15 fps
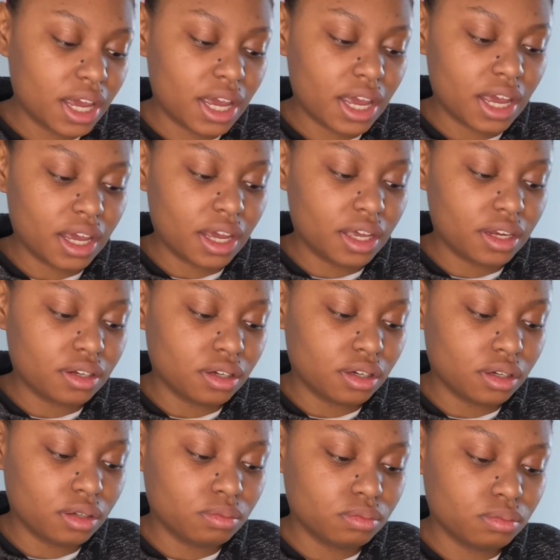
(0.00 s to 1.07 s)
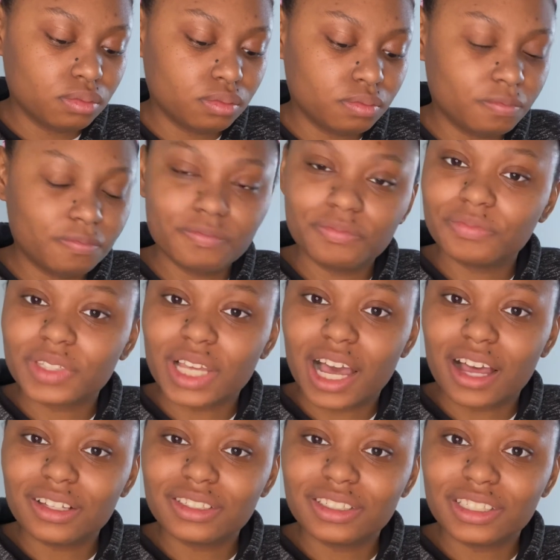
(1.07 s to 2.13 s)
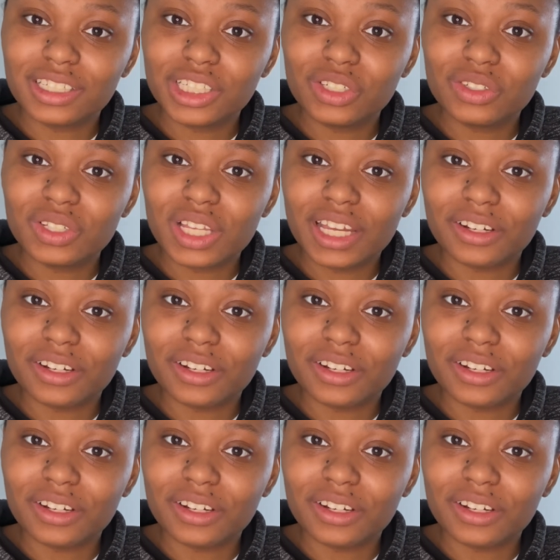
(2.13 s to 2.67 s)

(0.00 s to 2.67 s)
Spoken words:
and I'll see you later.